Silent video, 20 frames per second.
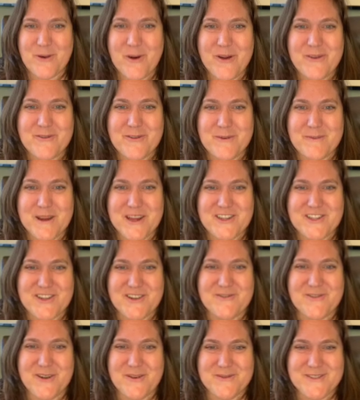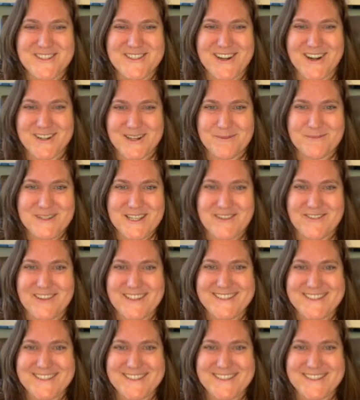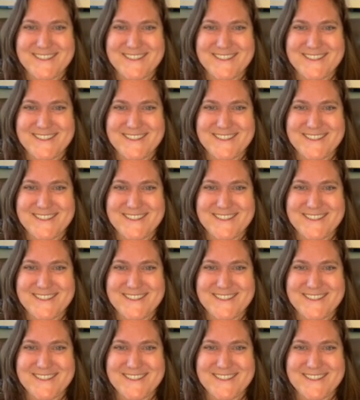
more information from Startup Divas.